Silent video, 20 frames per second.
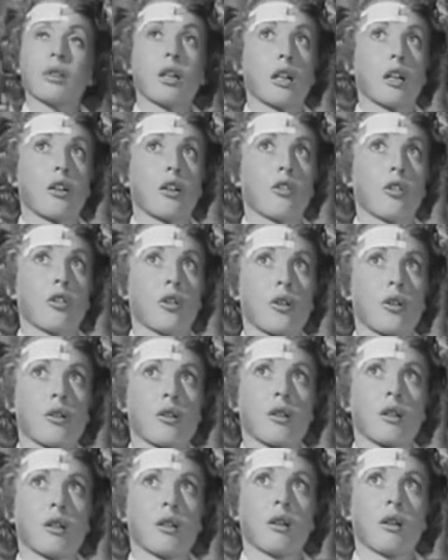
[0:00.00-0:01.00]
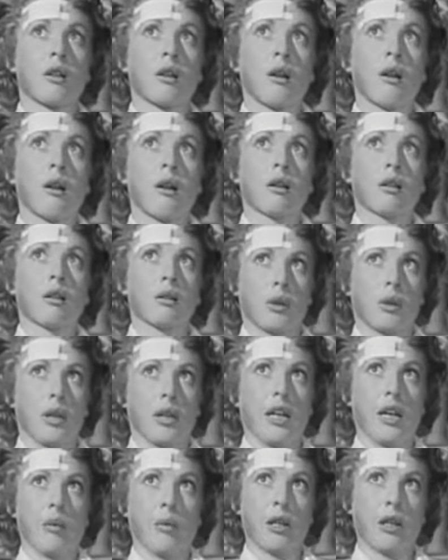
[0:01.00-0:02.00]
Not at first. When he
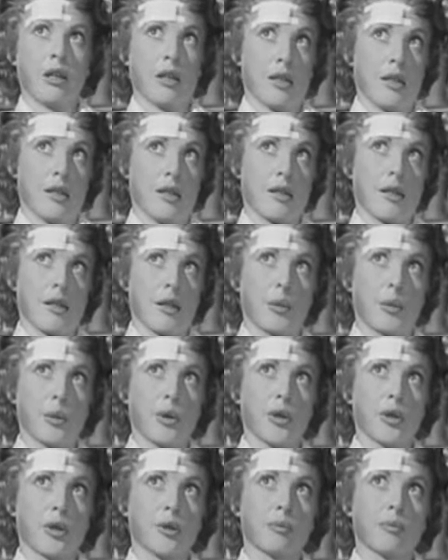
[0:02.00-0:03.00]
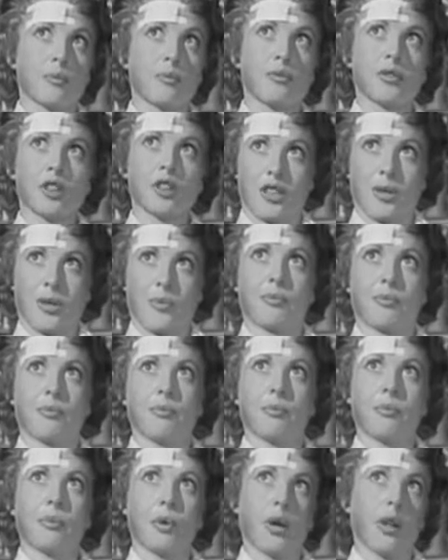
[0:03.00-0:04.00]
came in, he didn't say a word. Just
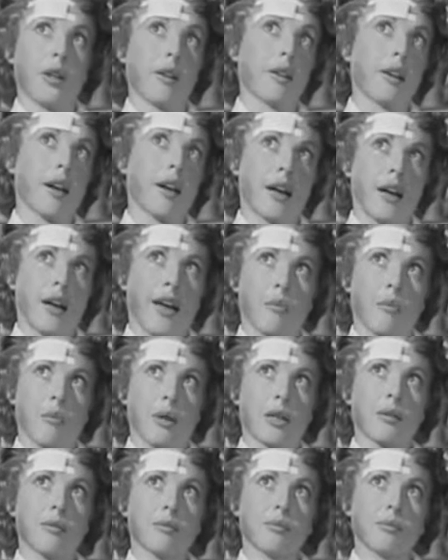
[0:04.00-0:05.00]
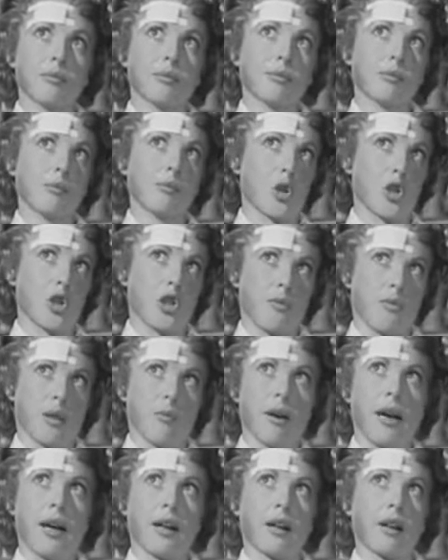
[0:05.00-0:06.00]
pointed the gun at me, motioned me
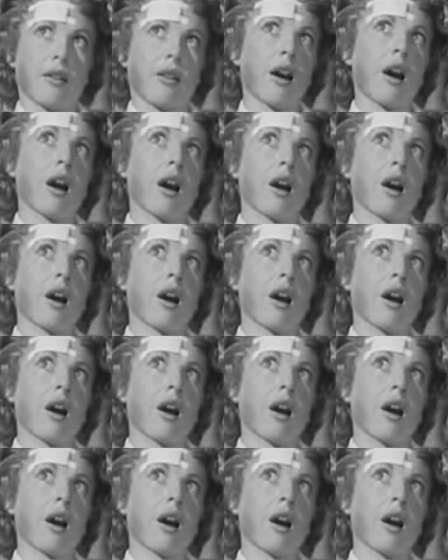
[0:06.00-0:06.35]
back into the